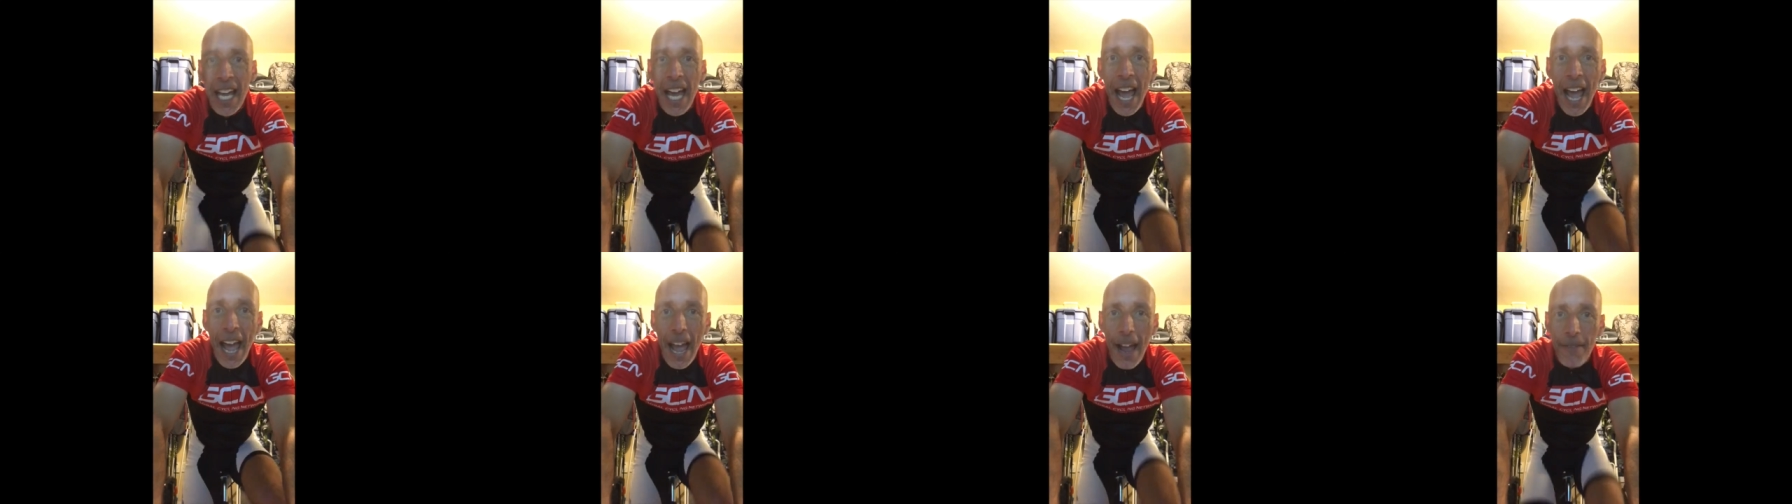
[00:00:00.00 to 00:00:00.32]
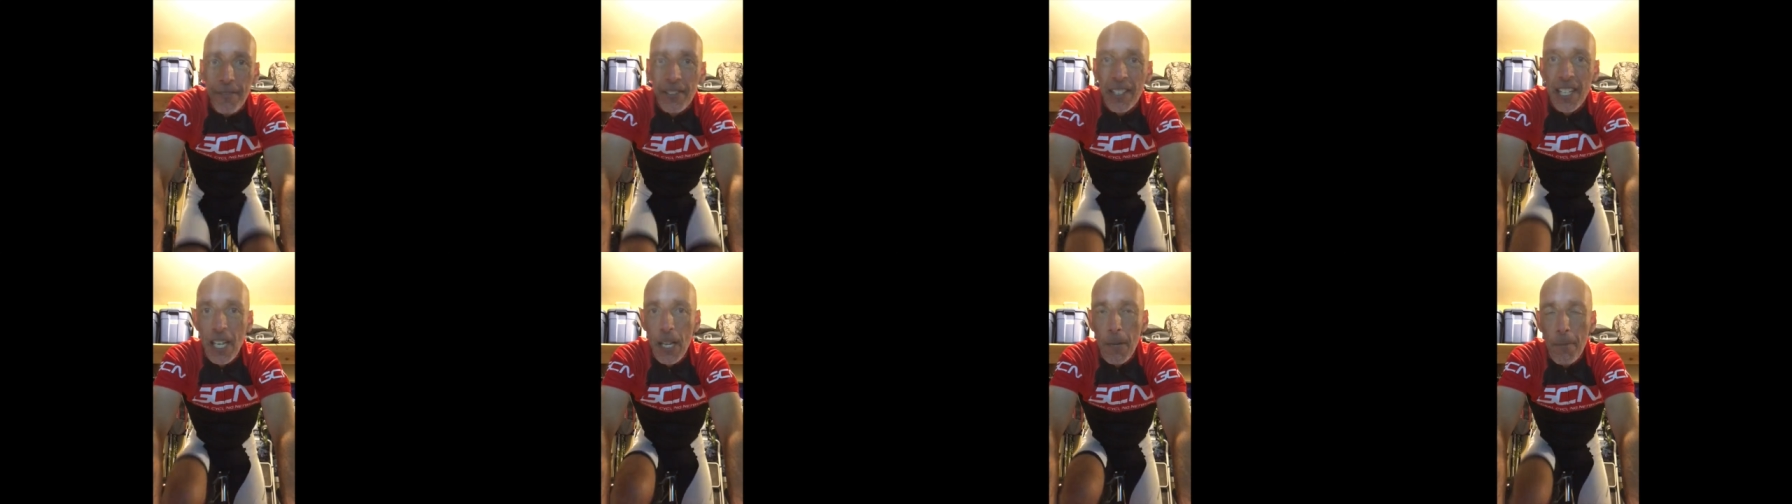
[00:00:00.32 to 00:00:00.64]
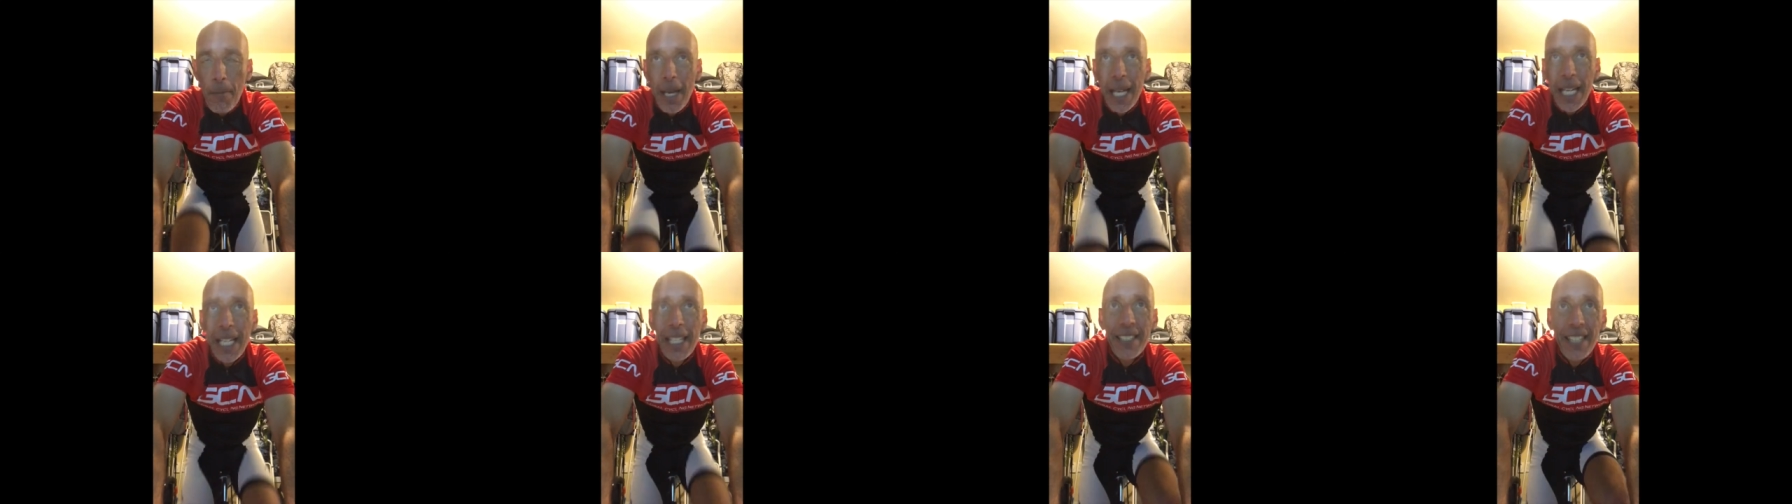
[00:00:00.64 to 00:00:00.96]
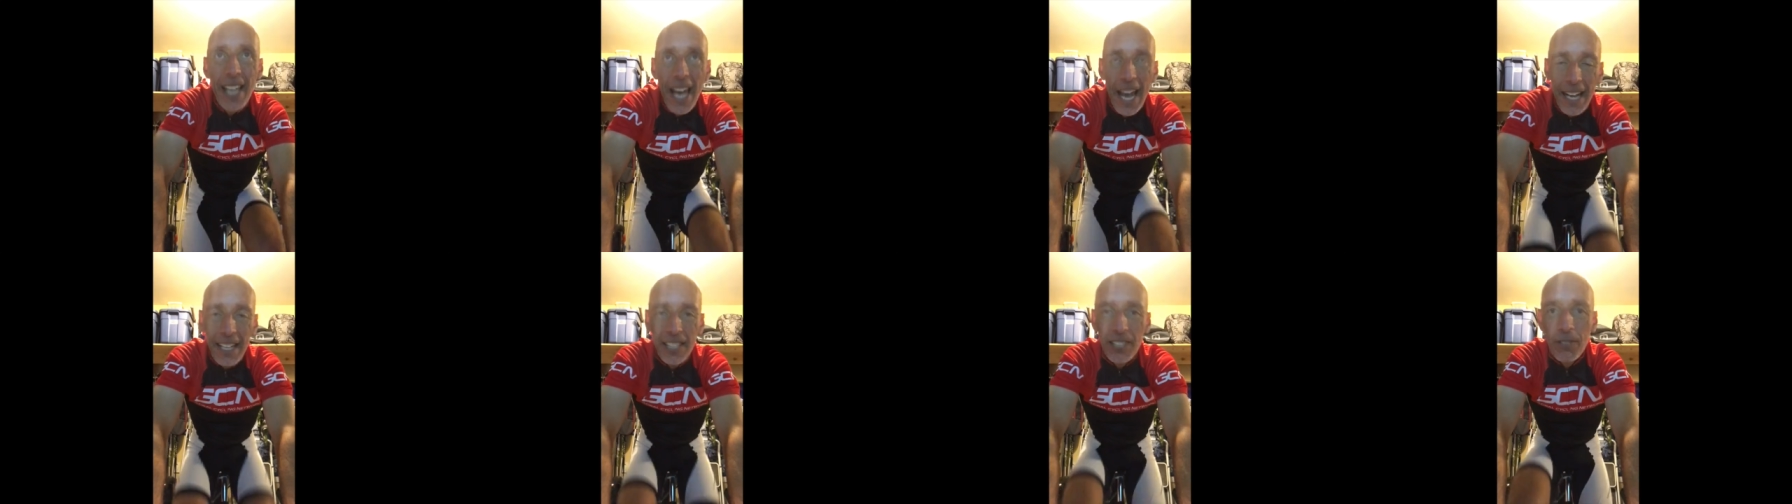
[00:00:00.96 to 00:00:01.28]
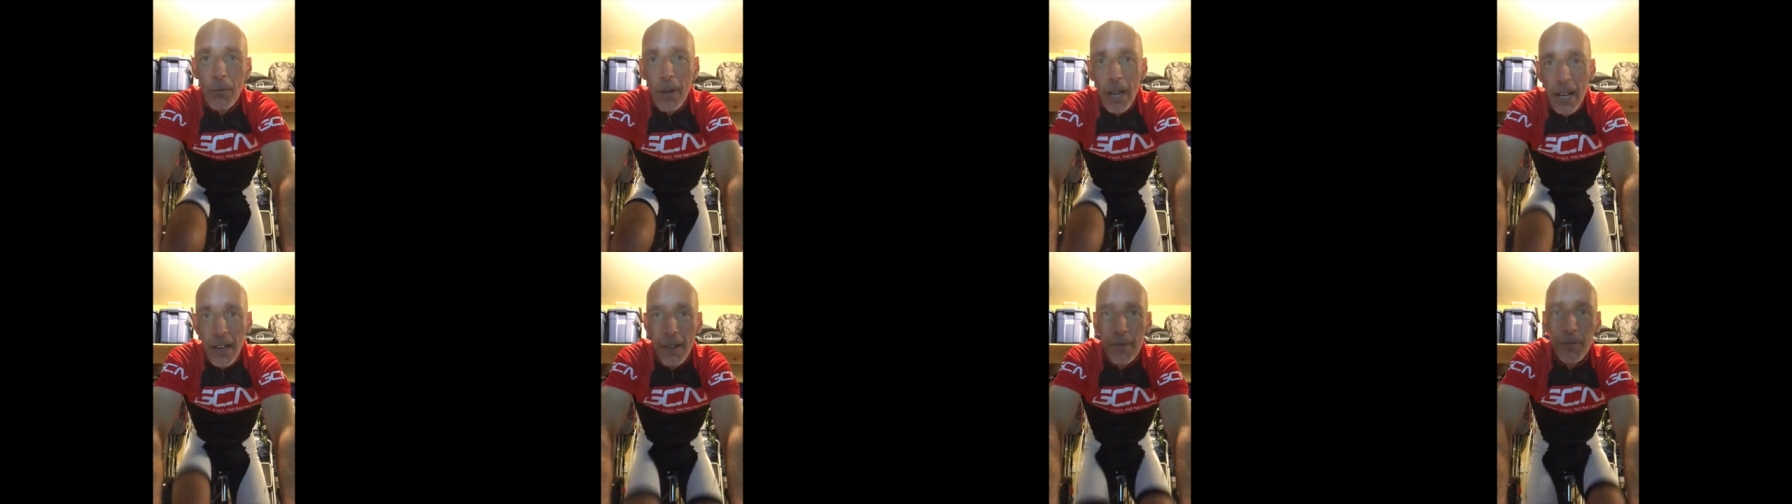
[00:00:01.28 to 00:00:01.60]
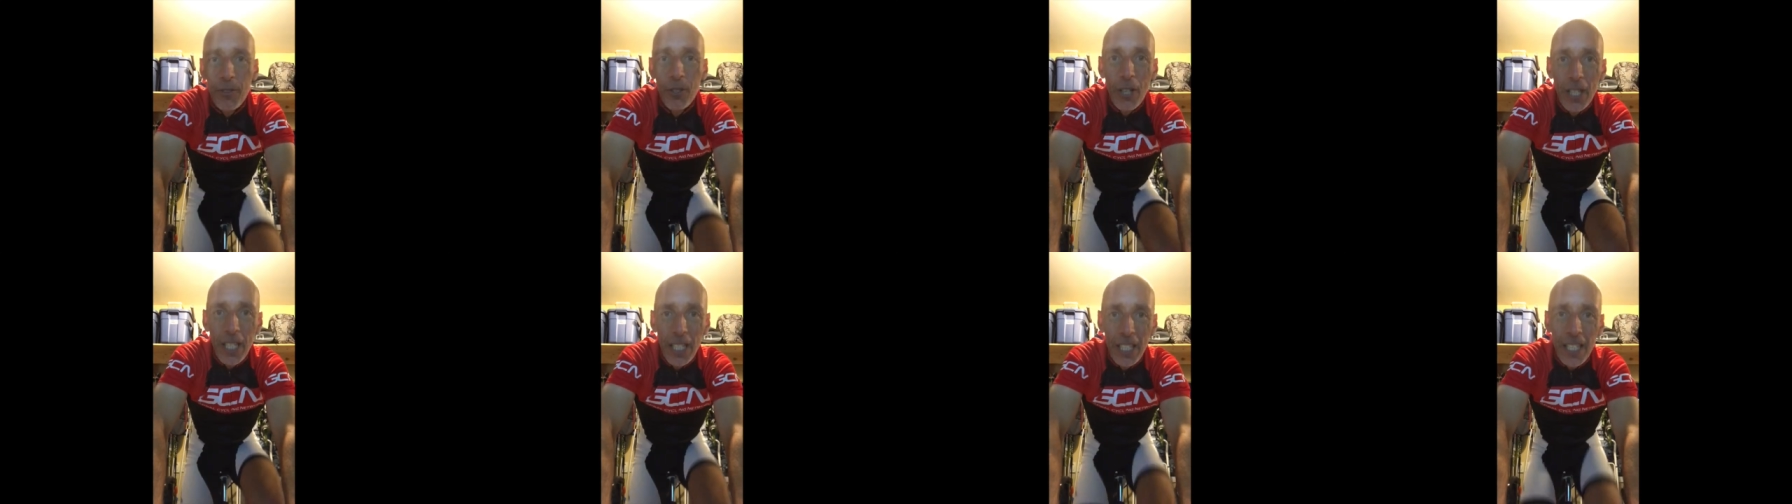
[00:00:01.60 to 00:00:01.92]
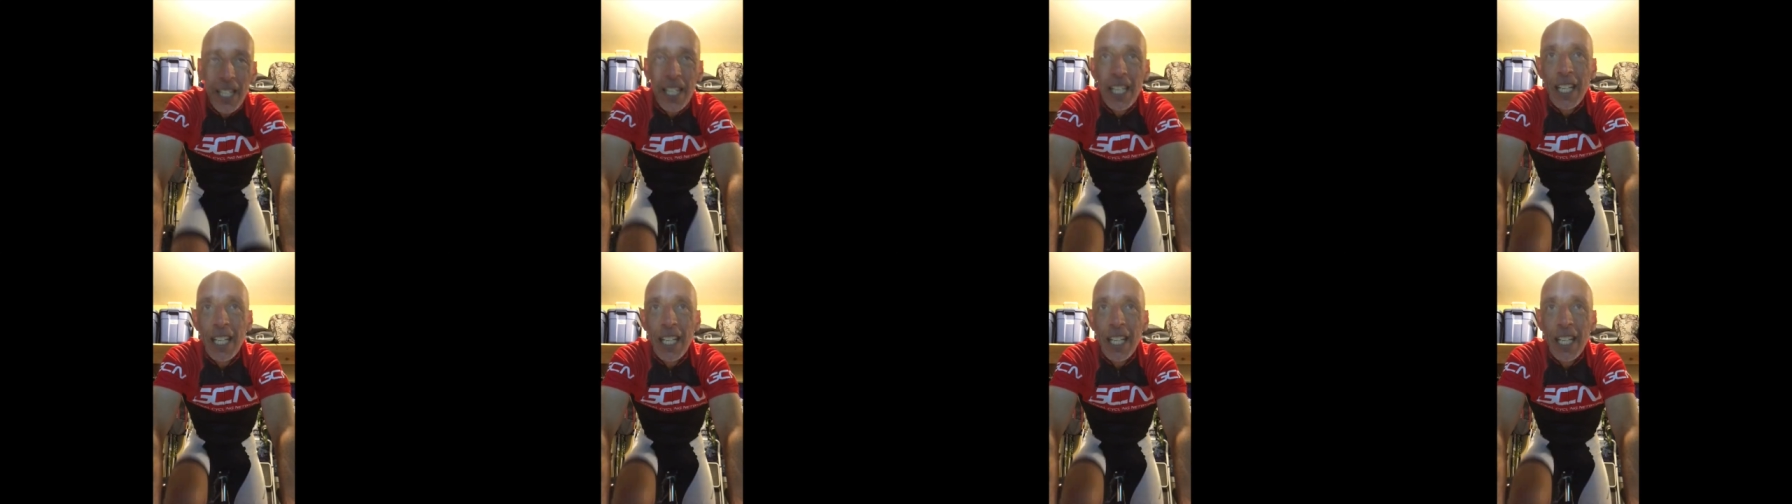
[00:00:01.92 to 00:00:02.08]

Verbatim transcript: FTP test where I'm trying to